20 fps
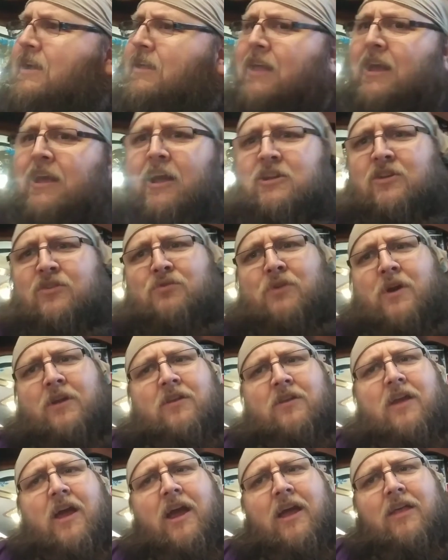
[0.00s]
Like I just read
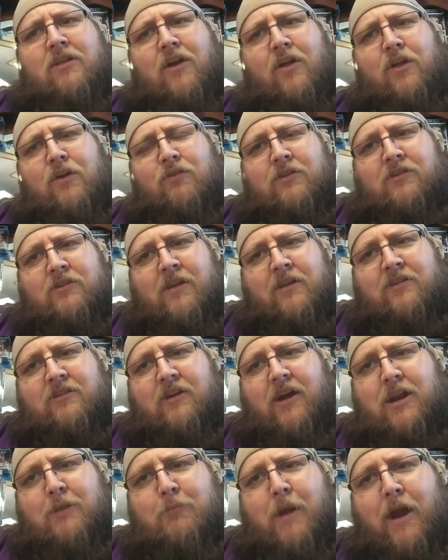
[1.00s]
today, the only reason they
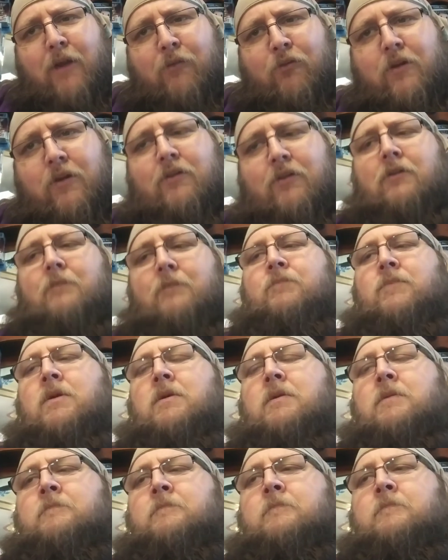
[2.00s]
signed Matt Riddle
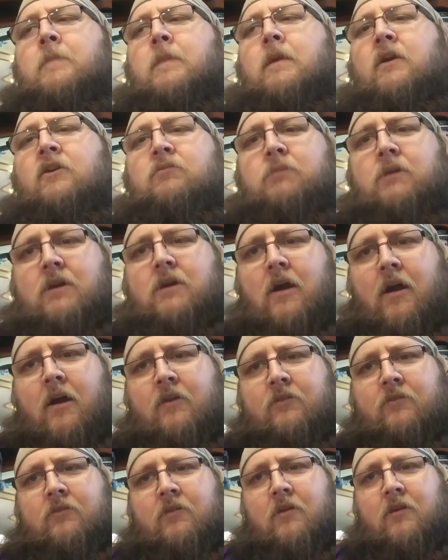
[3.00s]
is
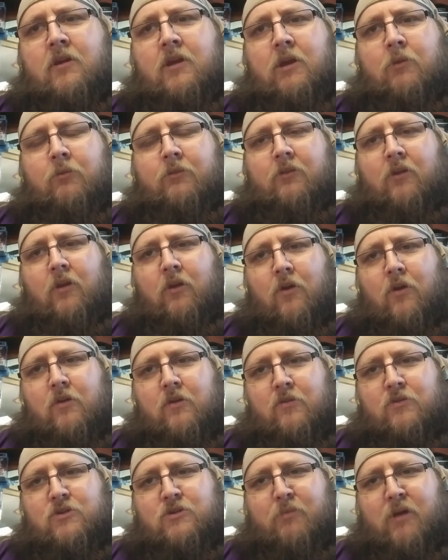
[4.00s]
because he was going to go to
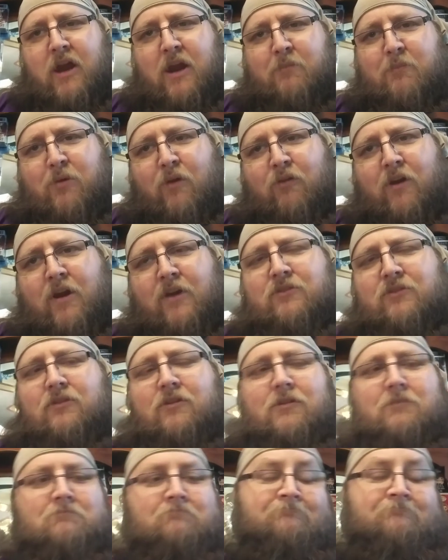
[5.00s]
New Japan Pro
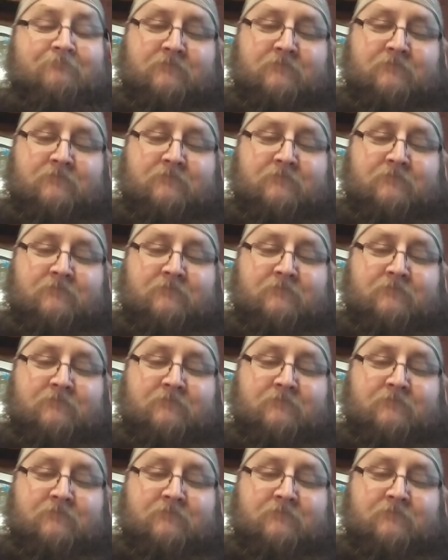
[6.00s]
Wrestling,